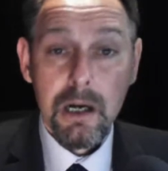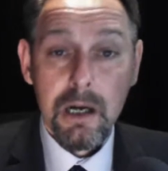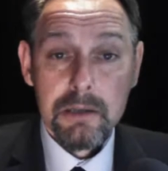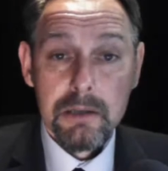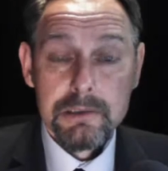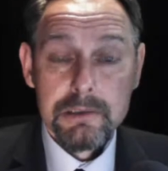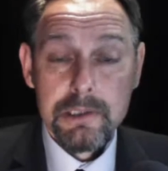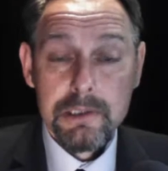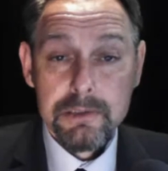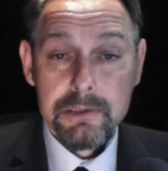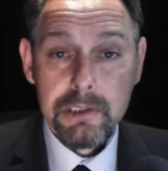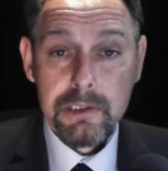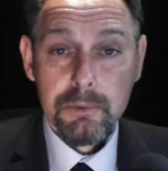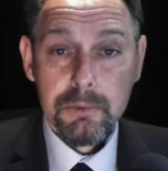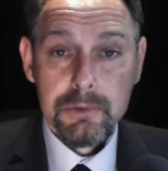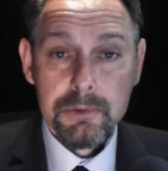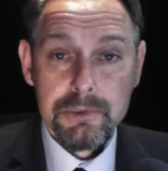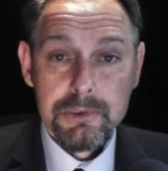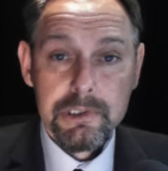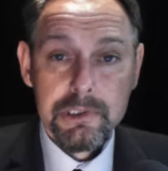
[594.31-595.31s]
Oh, those are
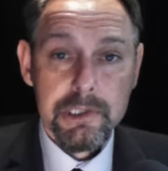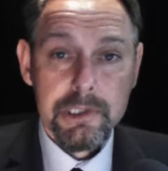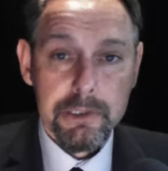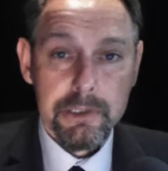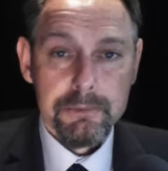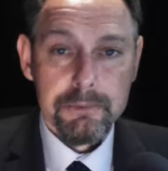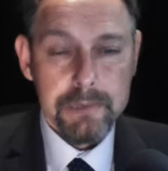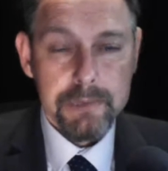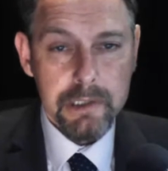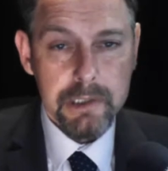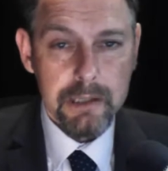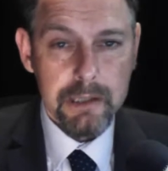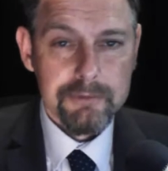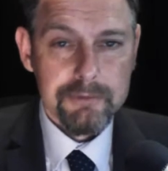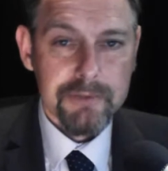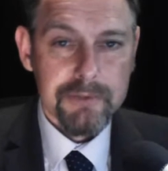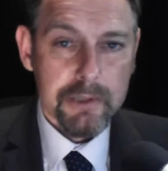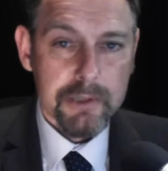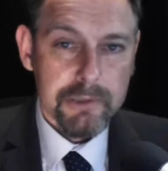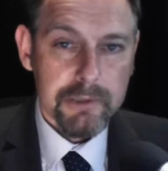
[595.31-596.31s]
the ones that you
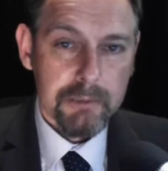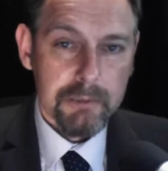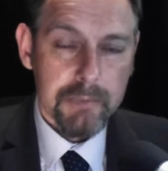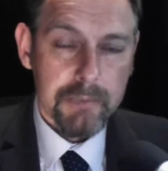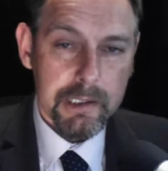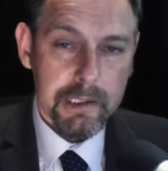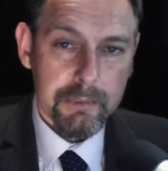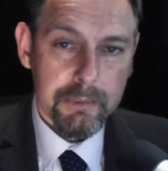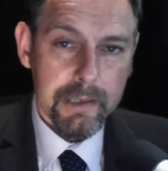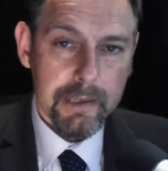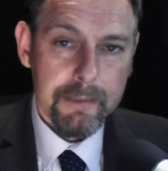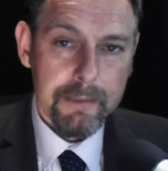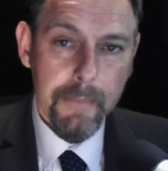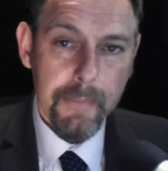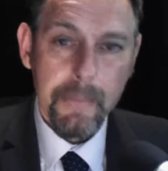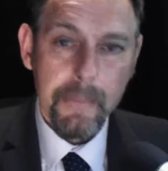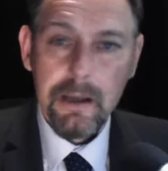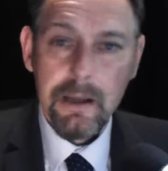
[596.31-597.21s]
can't vote on, by the way.